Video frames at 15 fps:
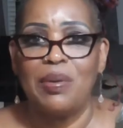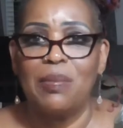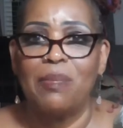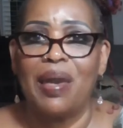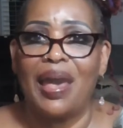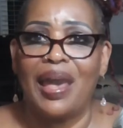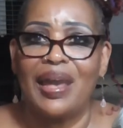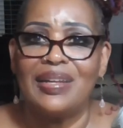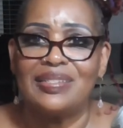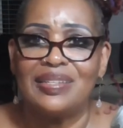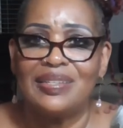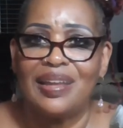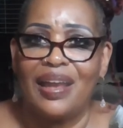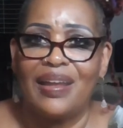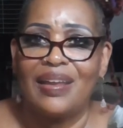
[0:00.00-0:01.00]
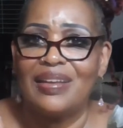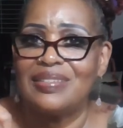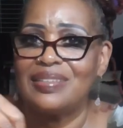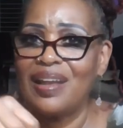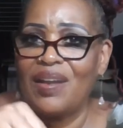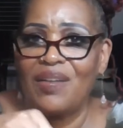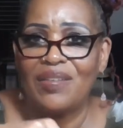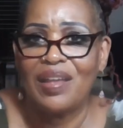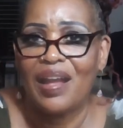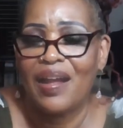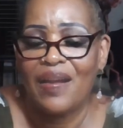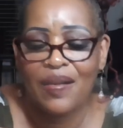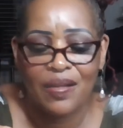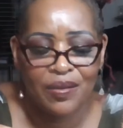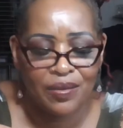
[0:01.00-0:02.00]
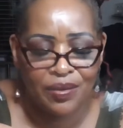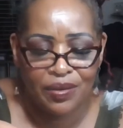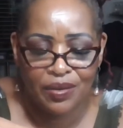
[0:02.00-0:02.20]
me mad today. That's all, y'all.